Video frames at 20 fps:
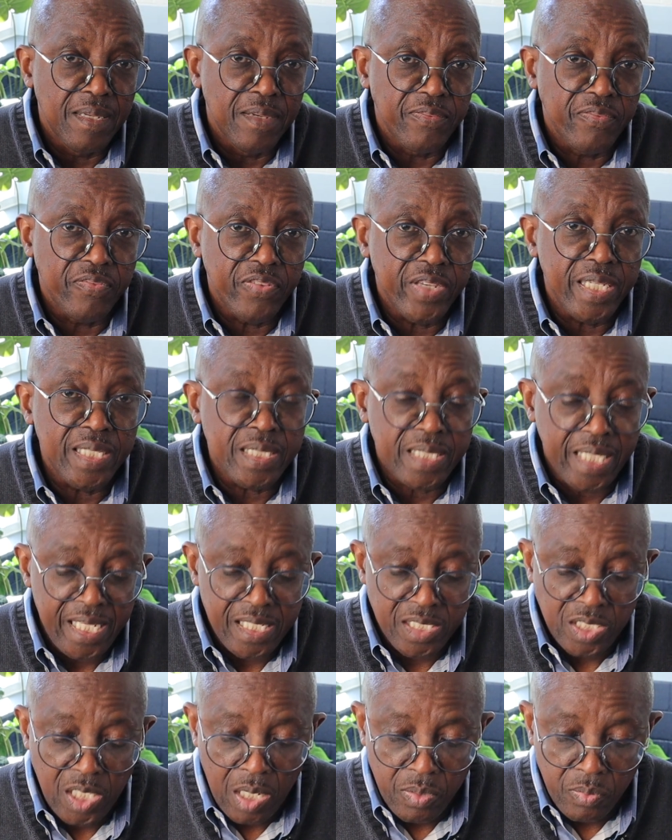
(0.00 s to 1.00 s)
Faith
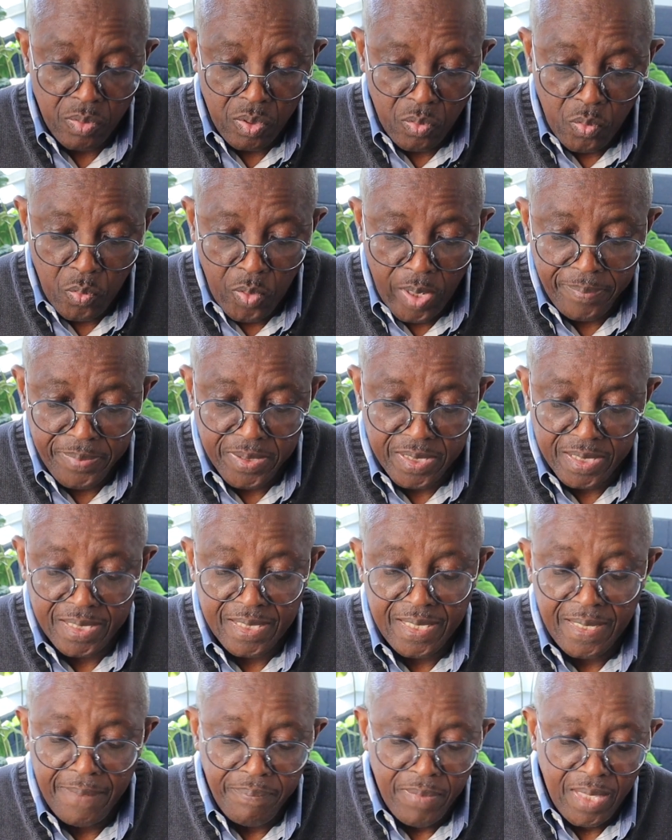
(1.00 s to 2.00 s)
is our
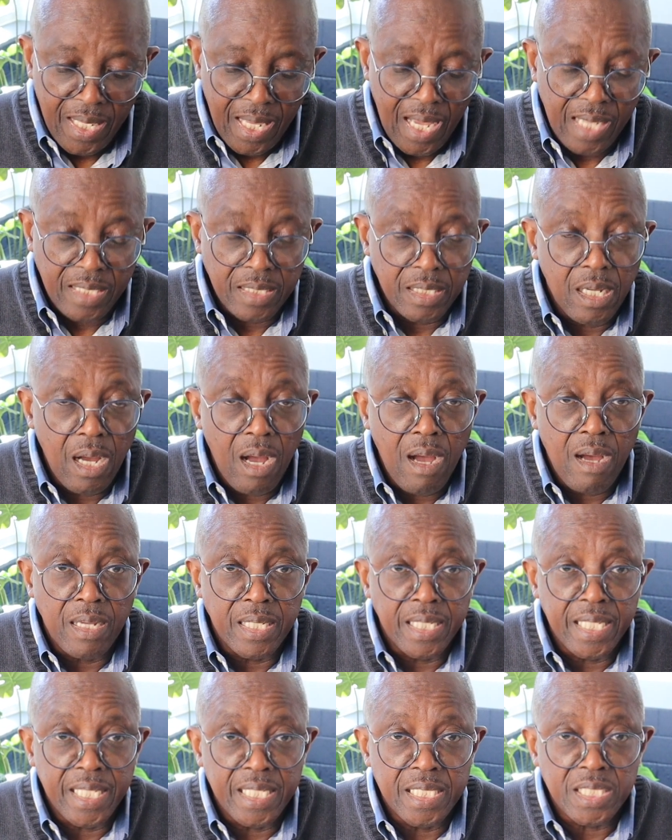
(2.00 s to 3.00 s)
weapon, and
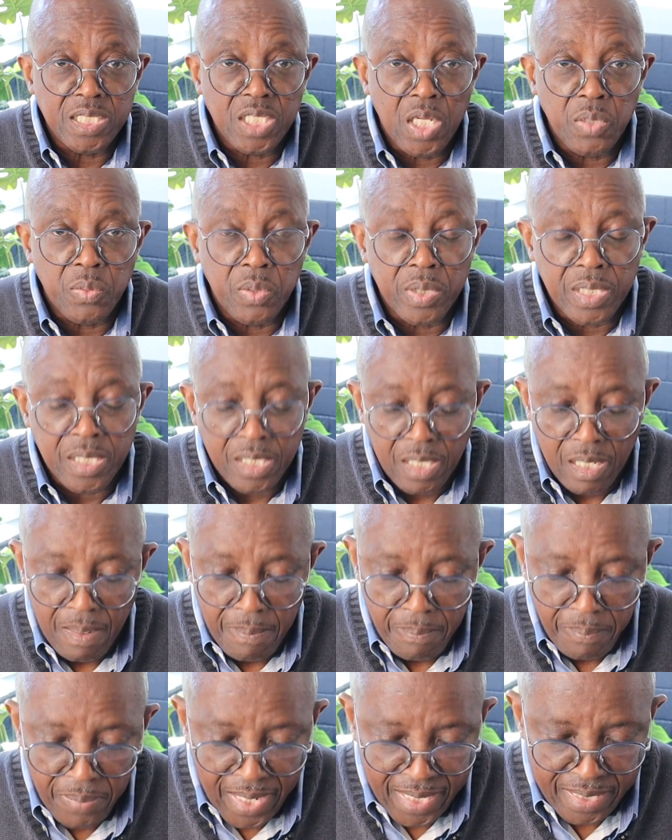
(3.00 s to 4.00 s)
God is our
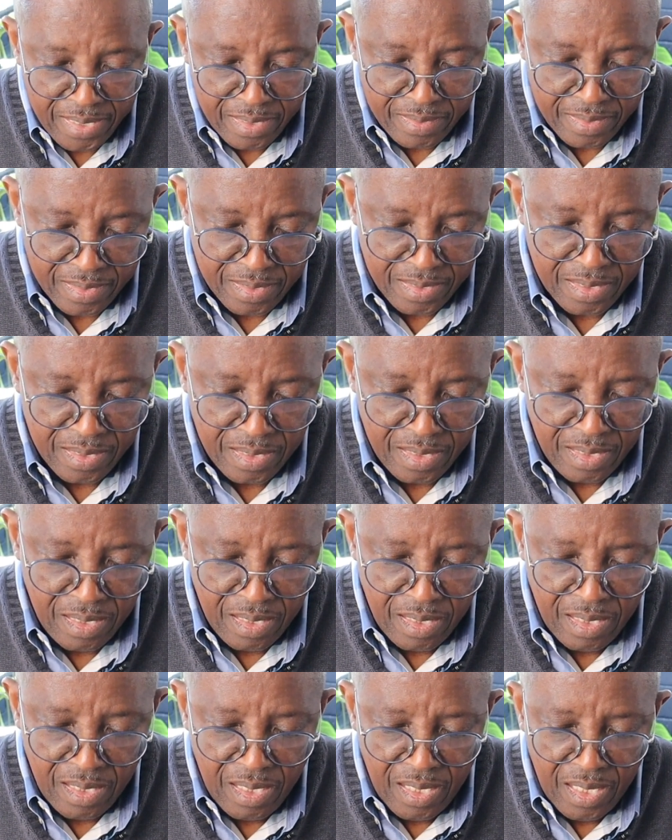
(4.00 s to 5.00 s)
companion.
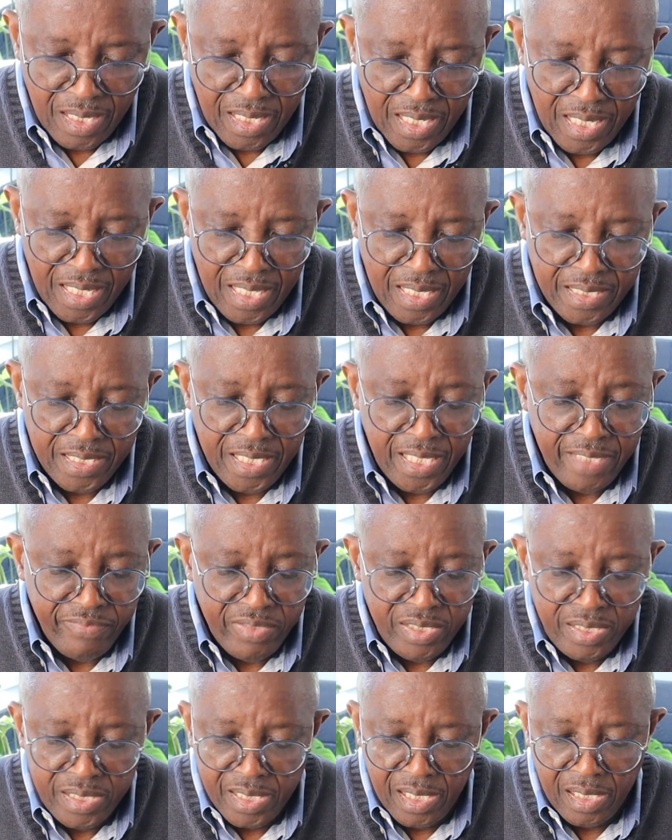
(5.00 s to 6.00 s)

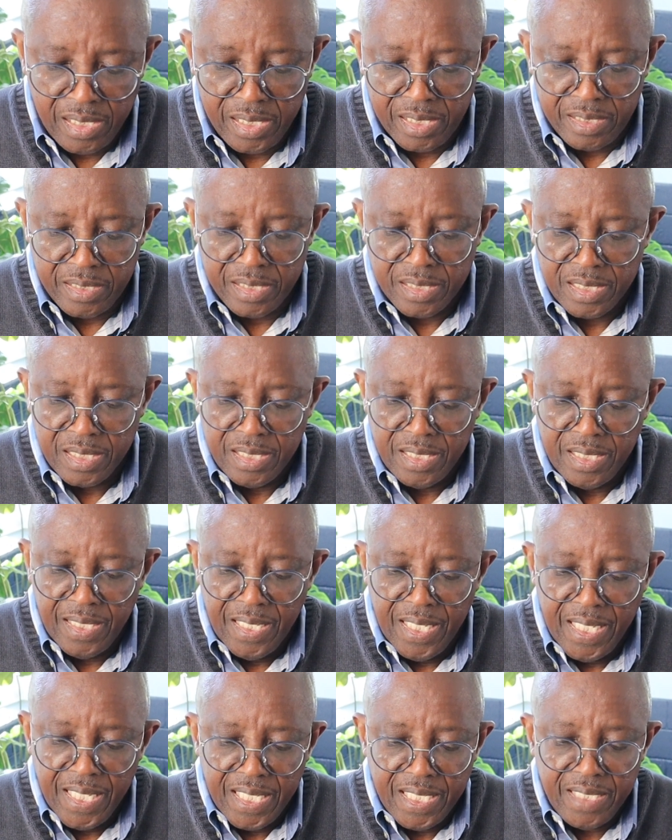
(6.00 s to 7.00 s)
David declares,
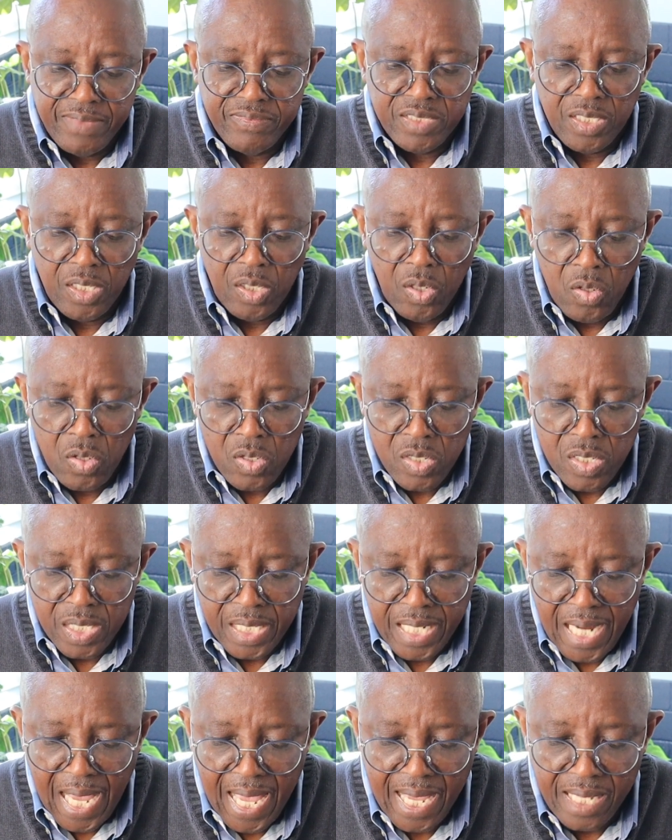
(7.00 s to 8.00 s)
If the
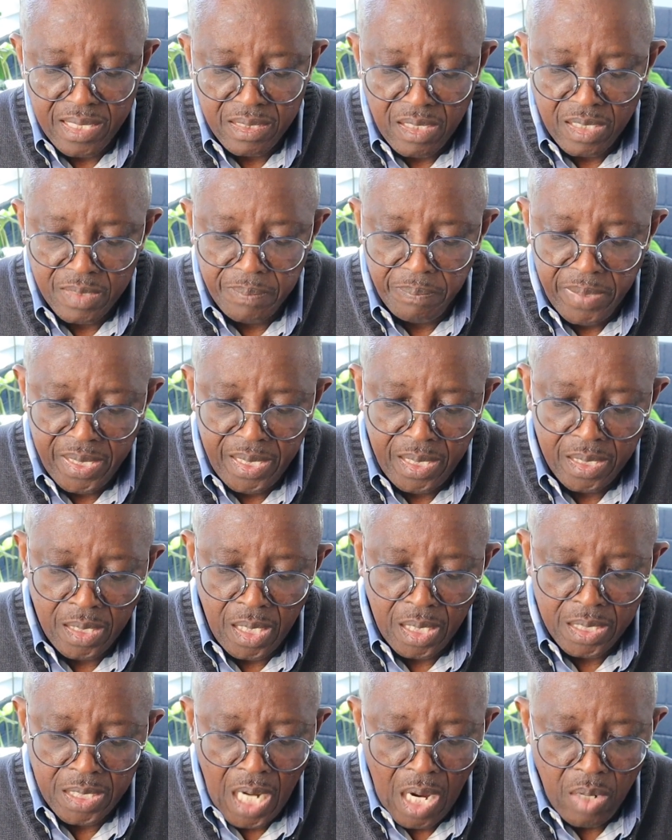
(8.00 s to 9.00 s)
Lord had not been
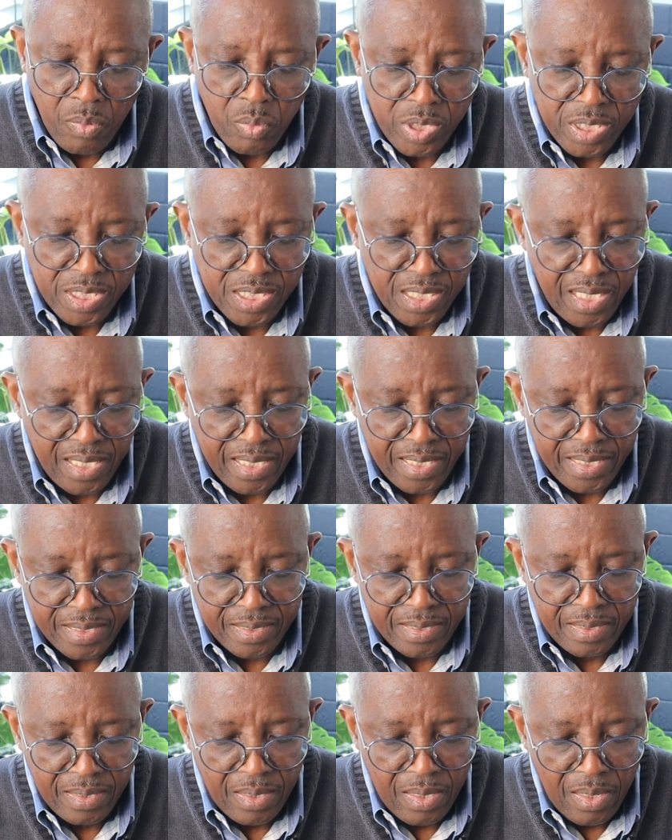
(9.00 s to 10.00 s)
on our side
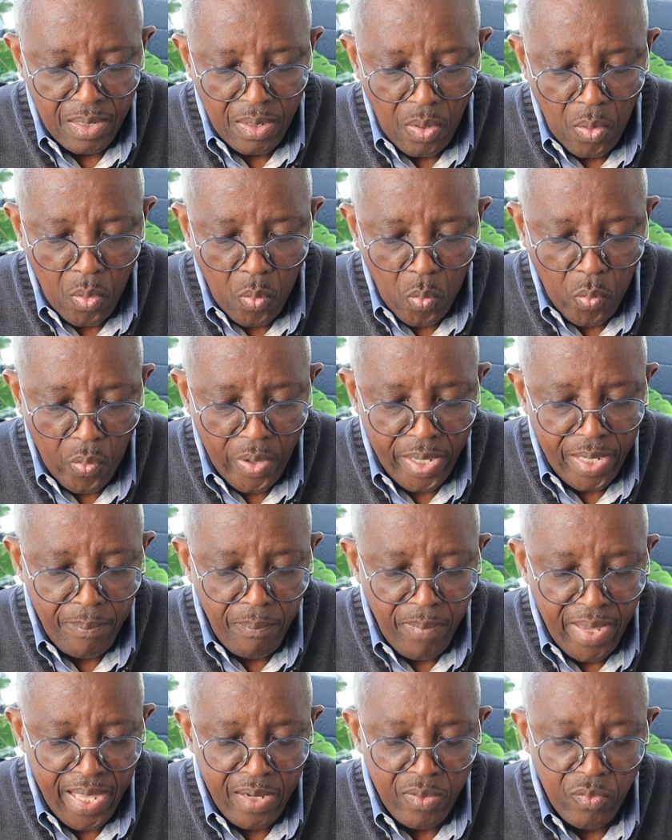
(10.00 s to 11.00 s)

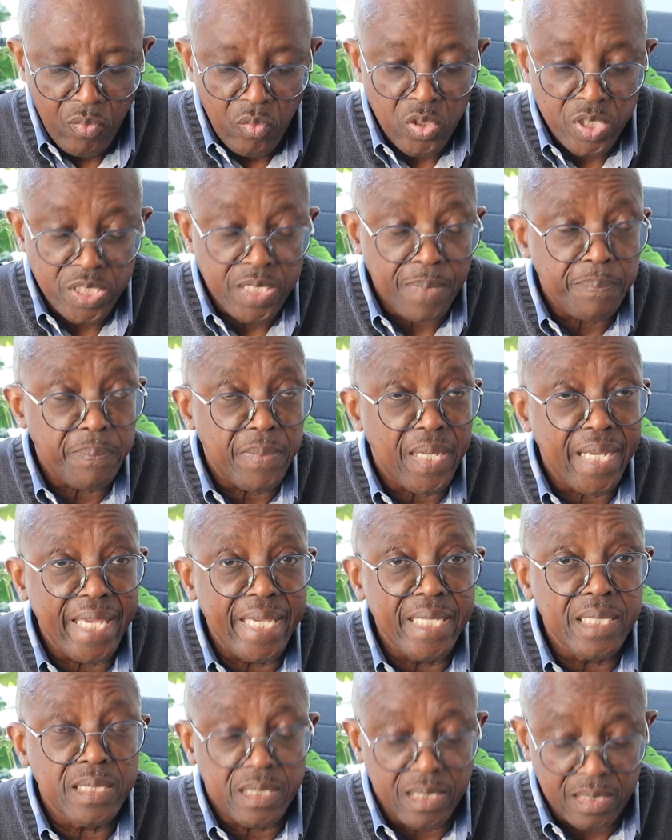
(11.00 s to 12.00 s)
when men rose up
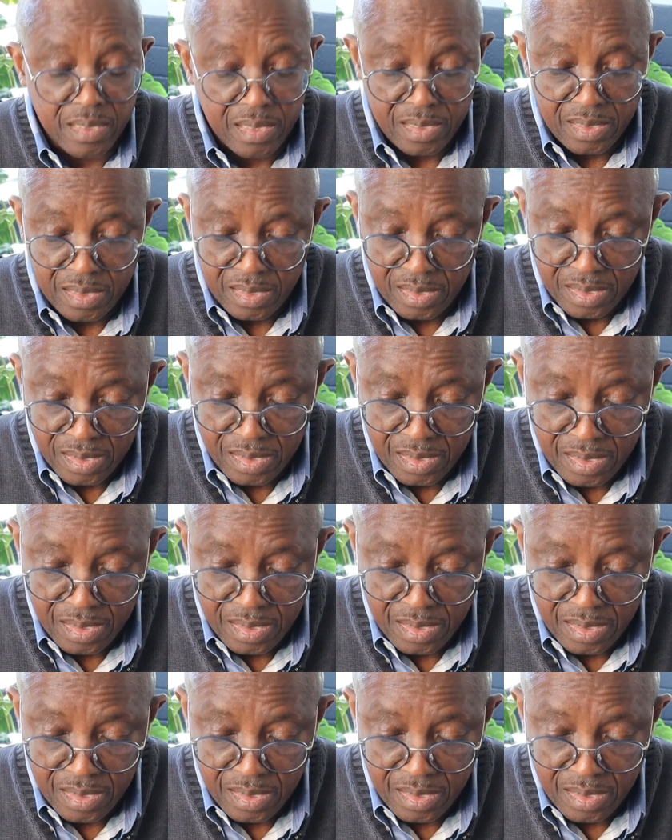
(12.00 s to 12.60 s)
against us,